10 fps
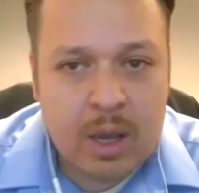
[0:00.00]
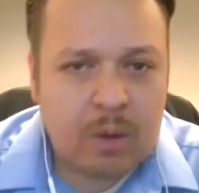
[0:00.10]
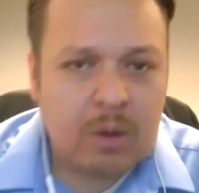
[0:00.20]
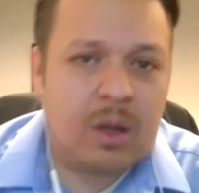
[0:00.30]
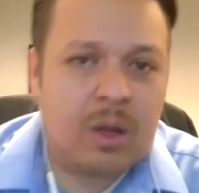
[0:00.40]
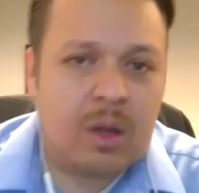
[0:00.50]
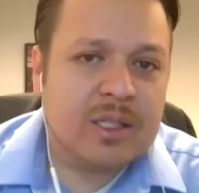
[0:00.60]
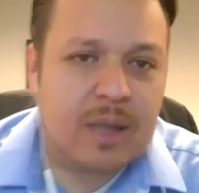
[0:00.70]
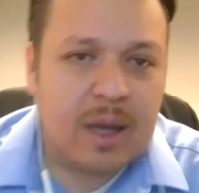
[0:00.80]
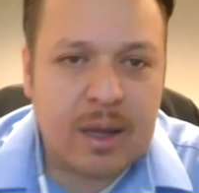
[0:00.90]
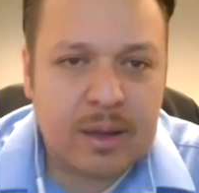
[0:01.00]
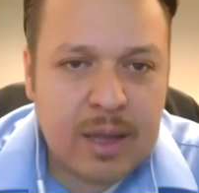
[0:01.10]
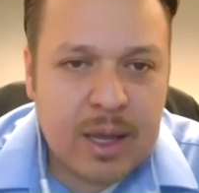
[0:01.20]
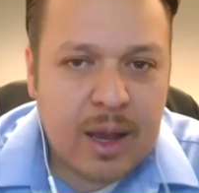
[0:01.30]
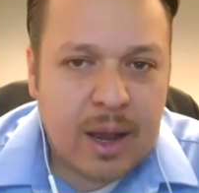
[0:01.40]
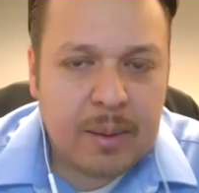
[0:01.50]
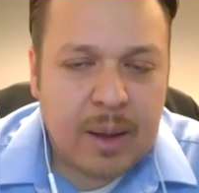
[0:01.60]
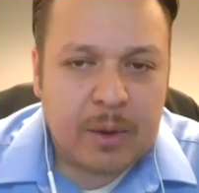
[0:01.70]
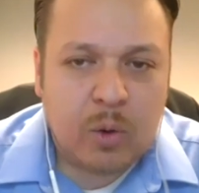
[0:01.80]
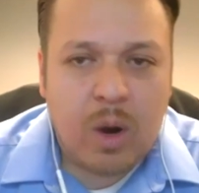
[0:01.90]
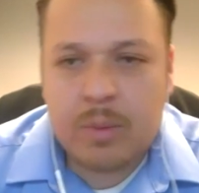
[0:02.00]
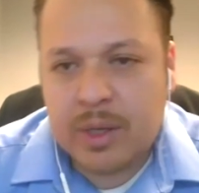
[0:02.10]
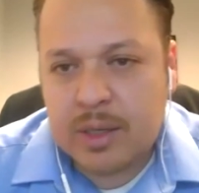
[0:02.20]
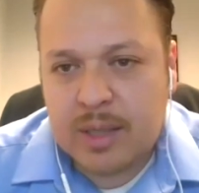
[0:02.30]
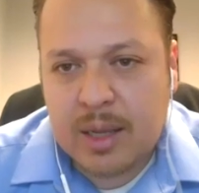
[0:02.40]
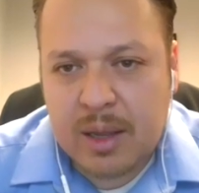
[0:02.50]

Well, I just, I, I, I inquired because I,